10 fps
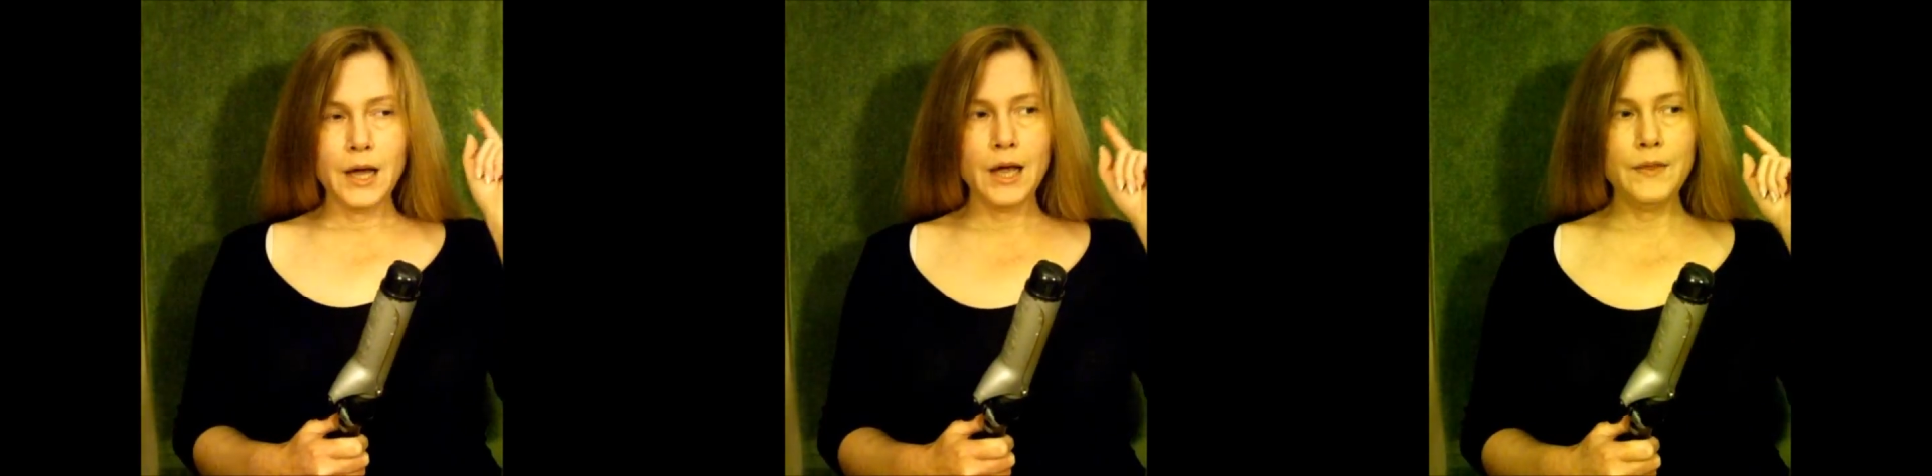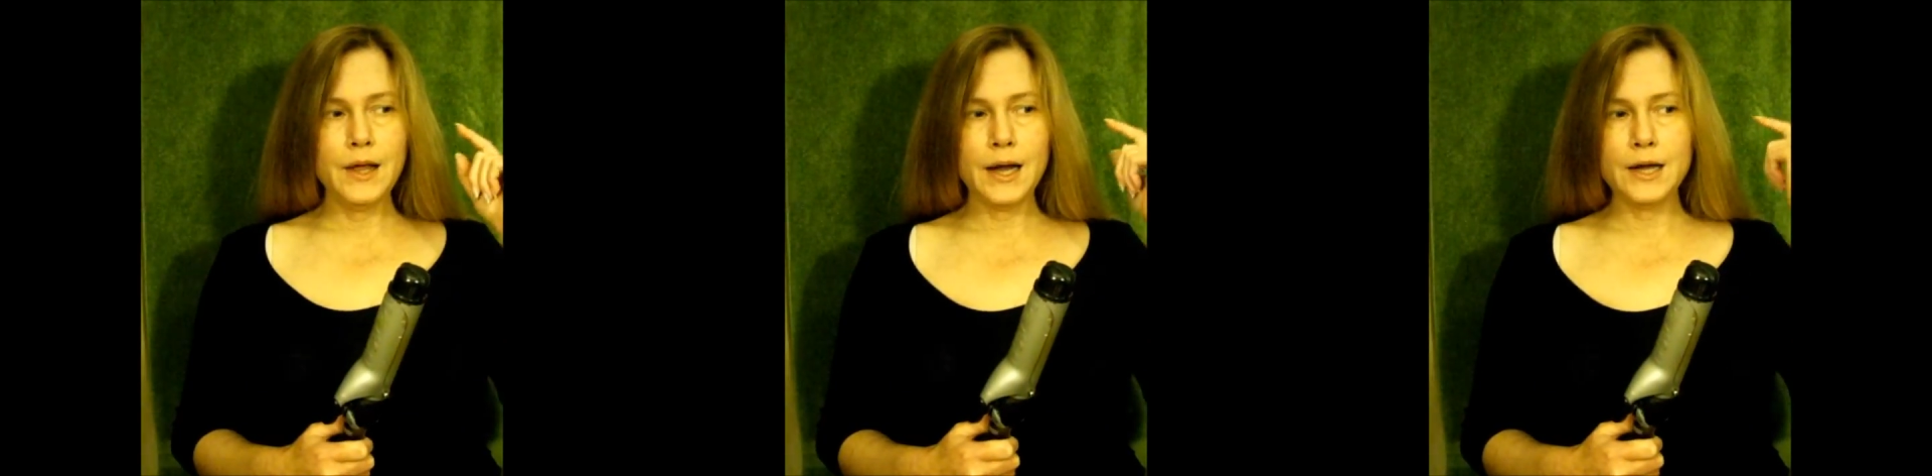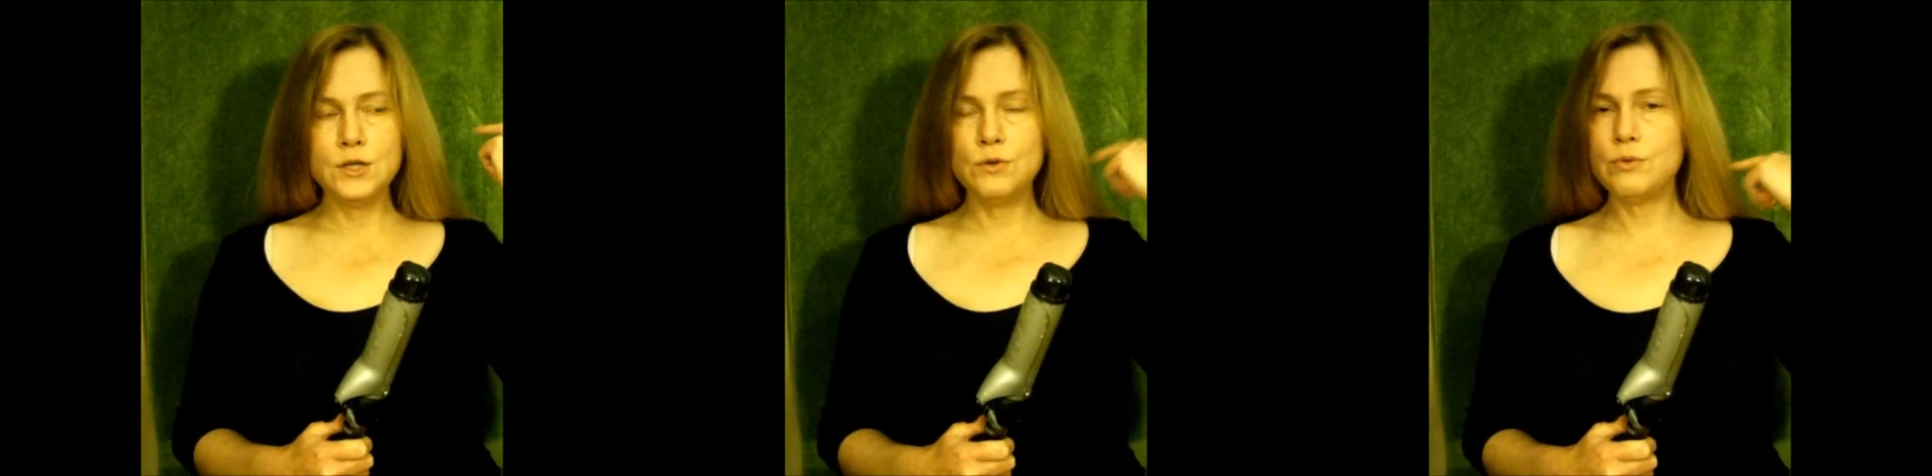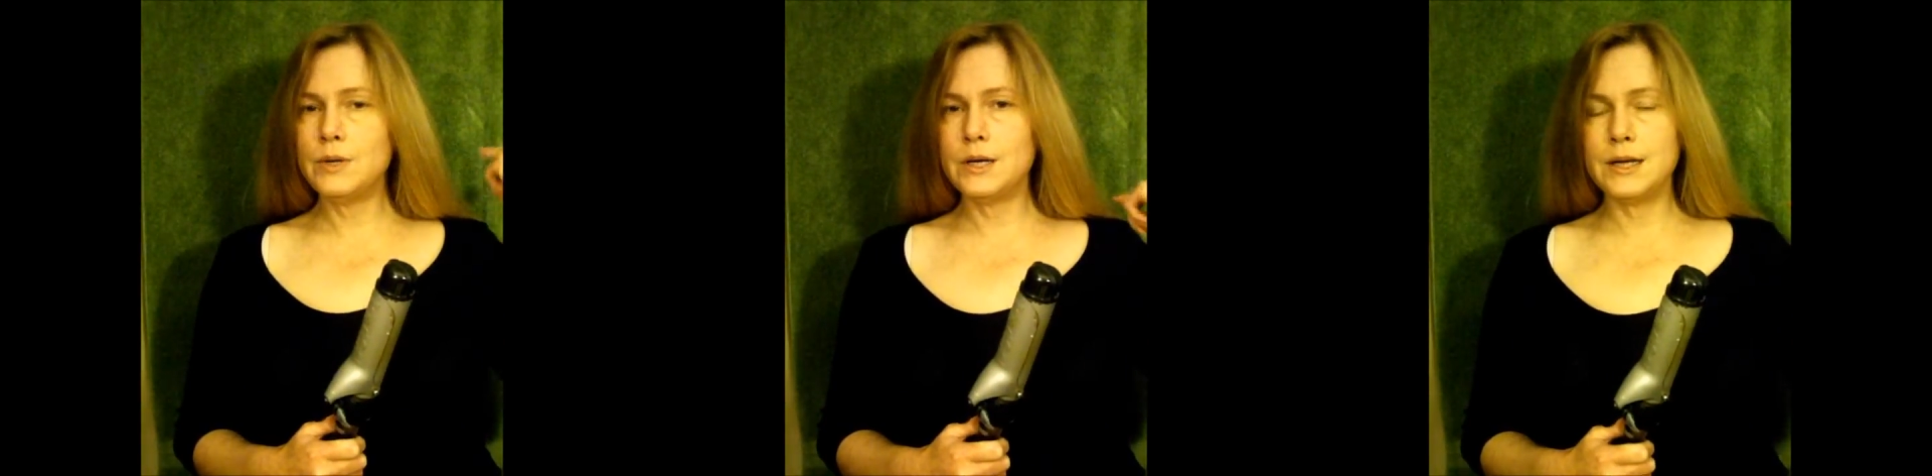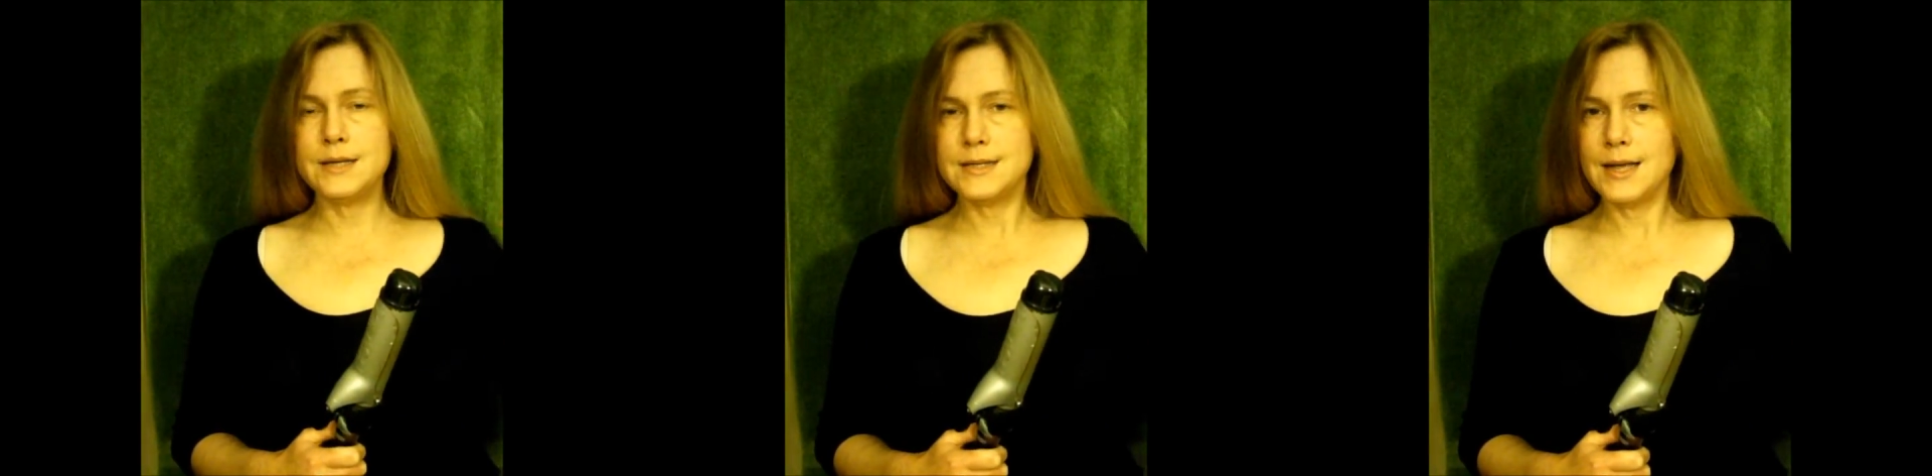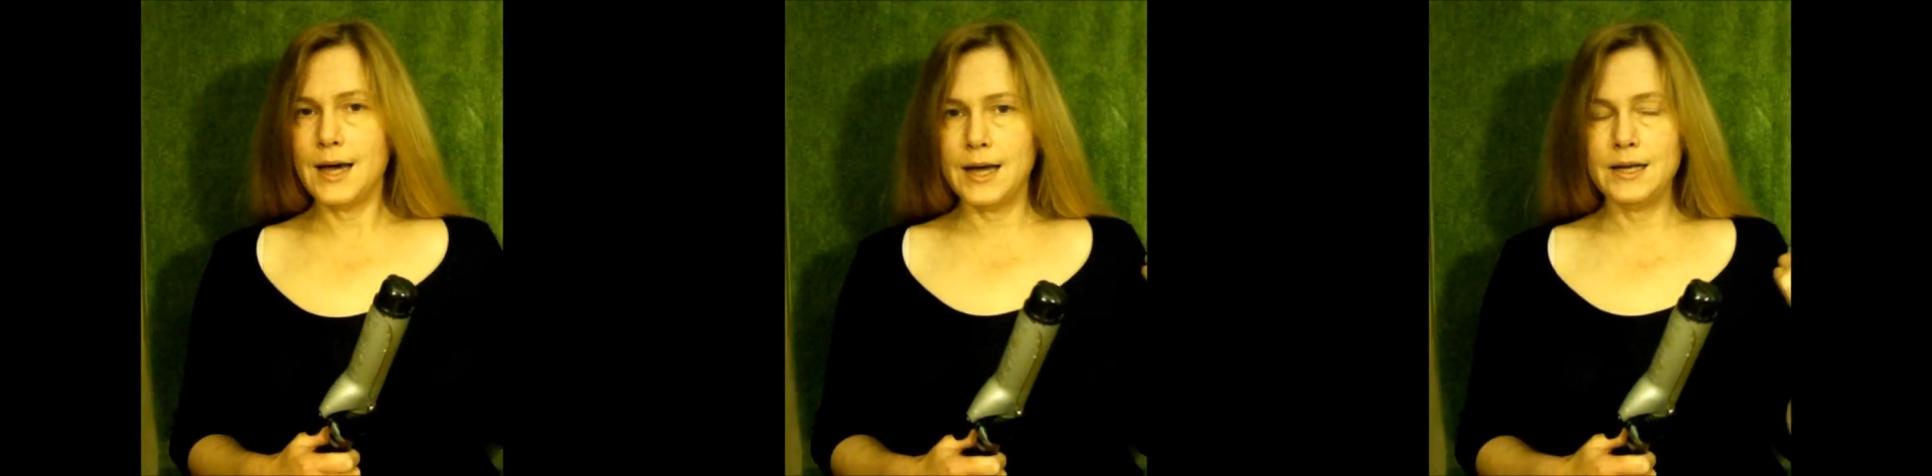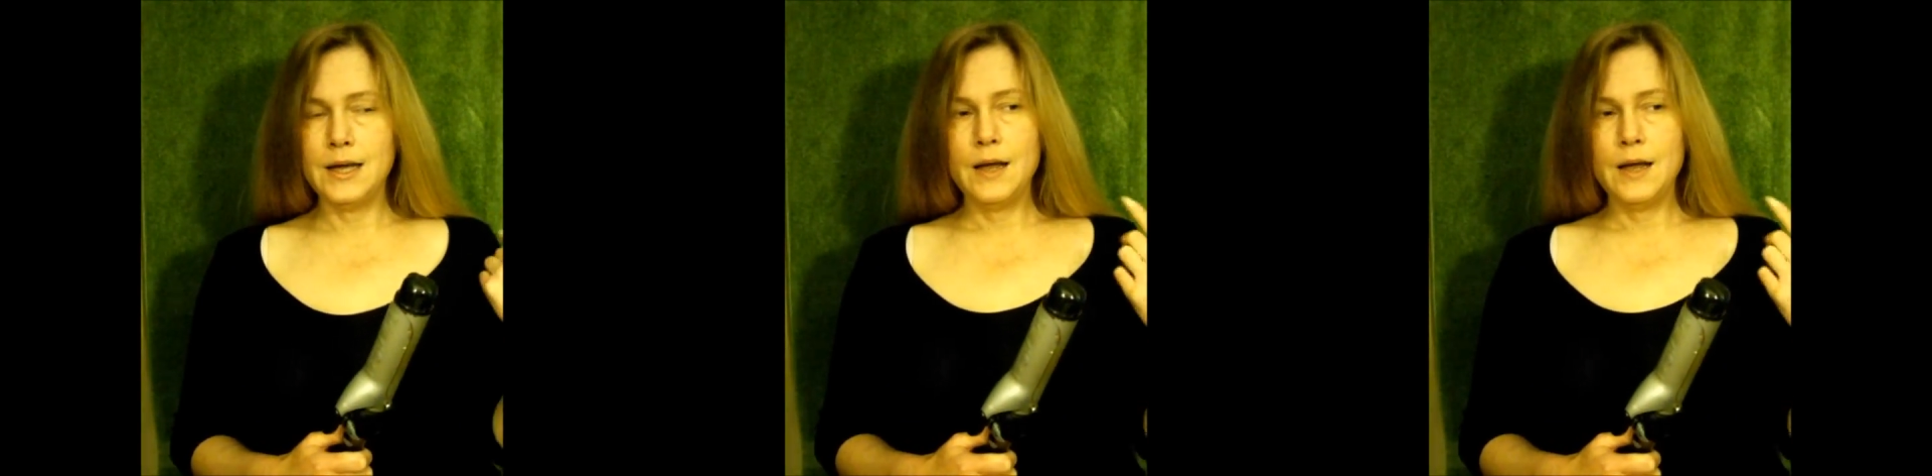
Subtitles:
and then I do 3 on each side,